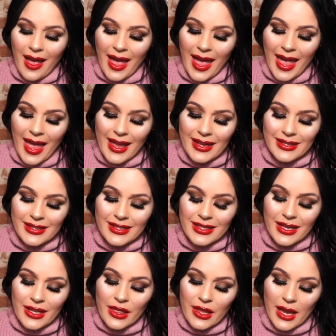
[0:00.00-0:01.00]
and
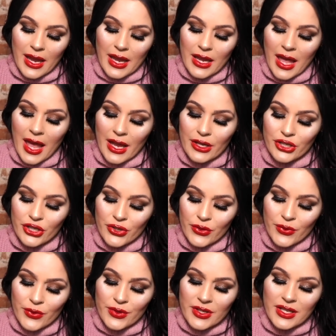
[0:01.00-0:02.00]
they had
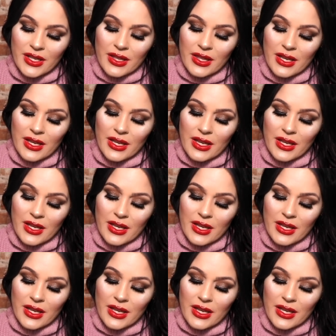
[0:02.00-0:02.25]
used